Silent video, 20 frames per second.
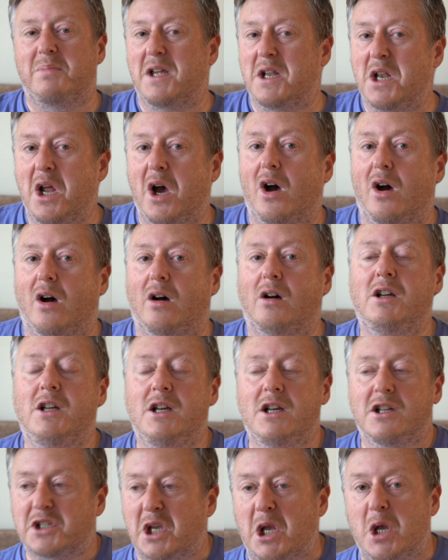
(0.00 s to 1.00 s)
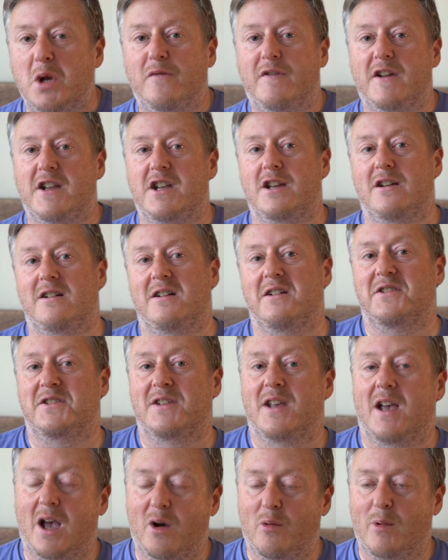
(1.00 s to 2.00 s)
not, 2
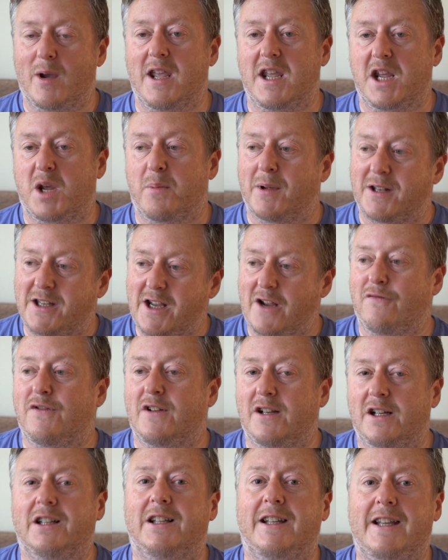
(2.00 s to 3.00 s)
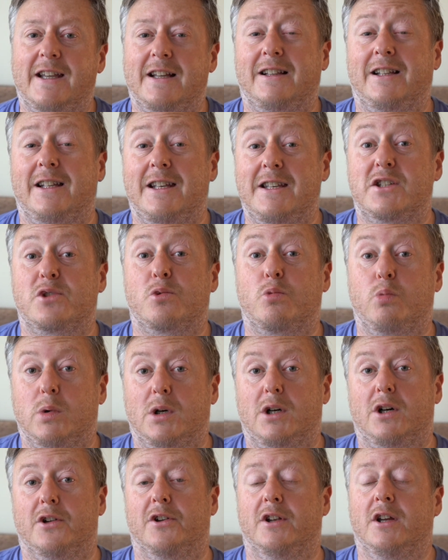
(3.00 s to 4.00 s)
videos a week, but definitely at least
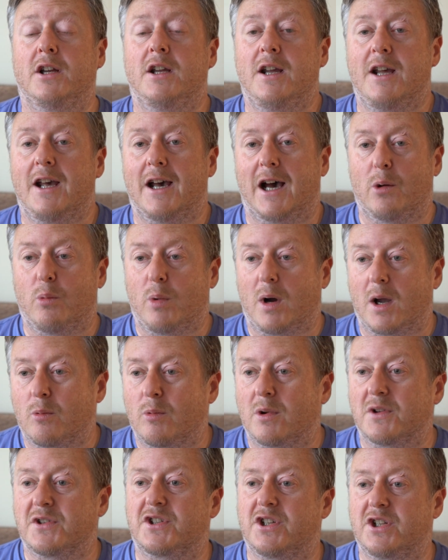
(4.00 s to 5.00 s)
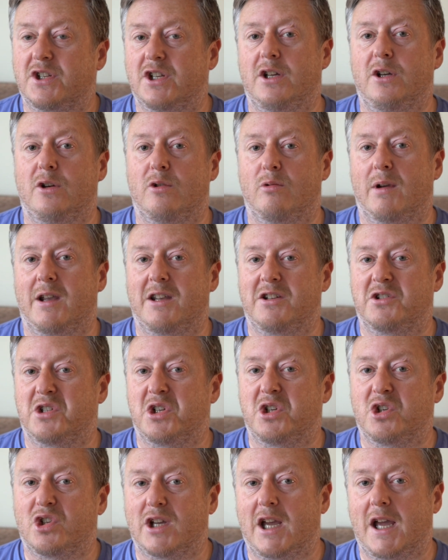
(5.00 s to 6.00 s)
one. And what I want to do is to
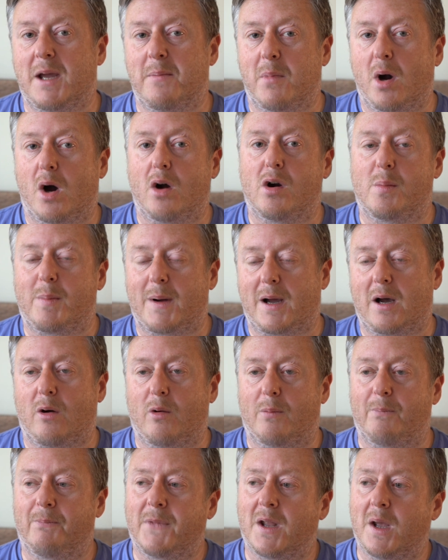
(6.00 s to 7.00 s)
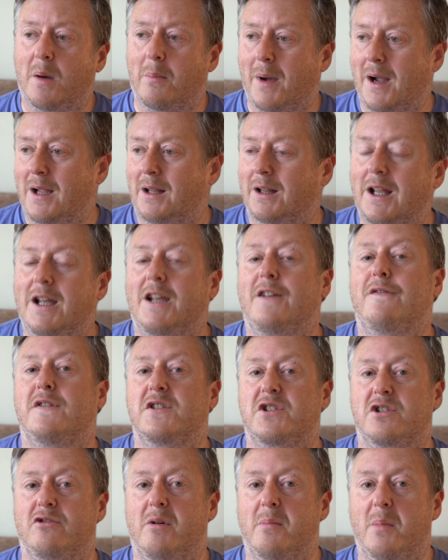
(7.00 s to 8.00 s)
share more about my life
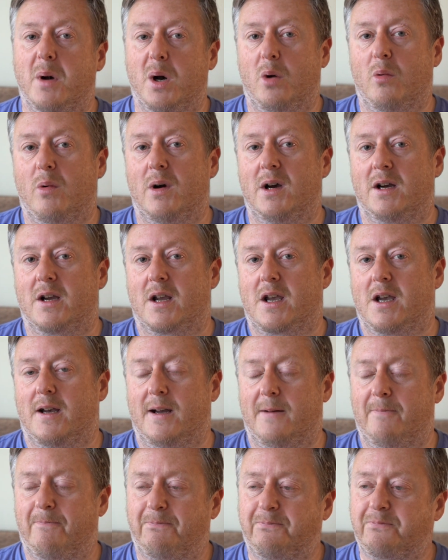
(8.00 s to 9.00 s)
as a remote worker,